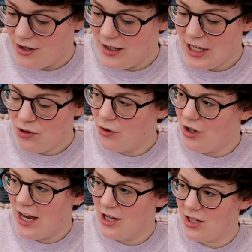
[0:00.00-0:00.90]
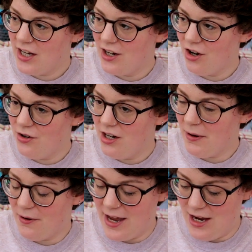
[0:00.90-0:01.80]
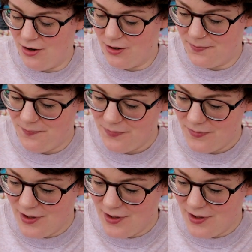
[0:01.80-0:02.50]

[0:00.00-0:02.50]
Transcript: The last one has only about eight on.